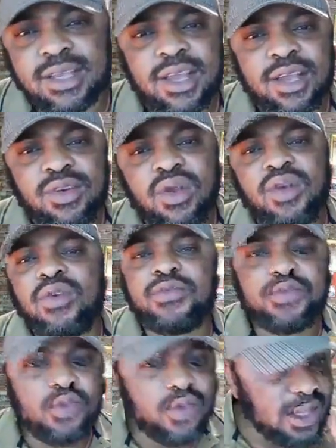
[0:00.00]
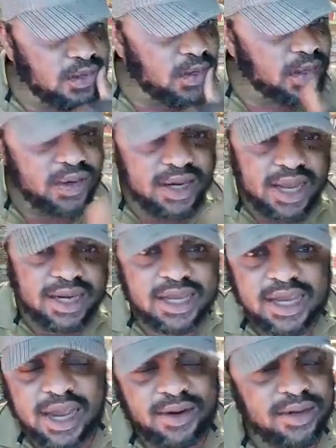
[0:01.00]
None of you can talk to Nnamdi
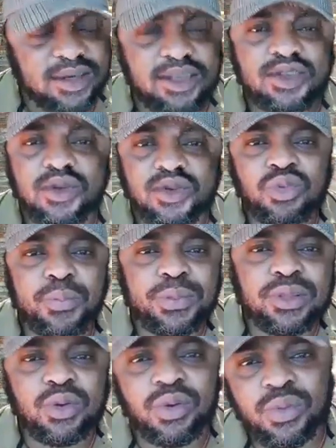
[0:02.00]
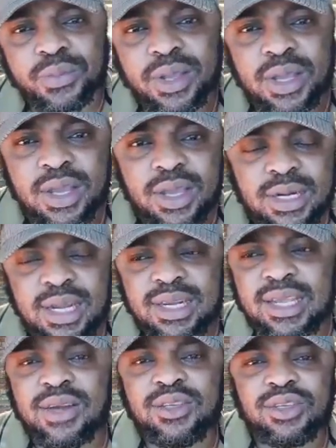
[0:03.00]
Kanu in this your stupid group. Nnamdi
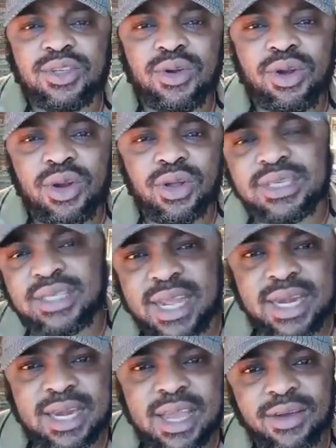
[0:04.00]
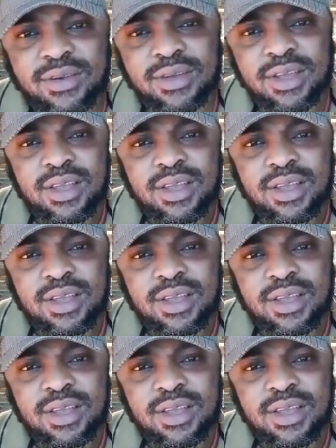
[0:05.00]
Kanu is your Lord there now.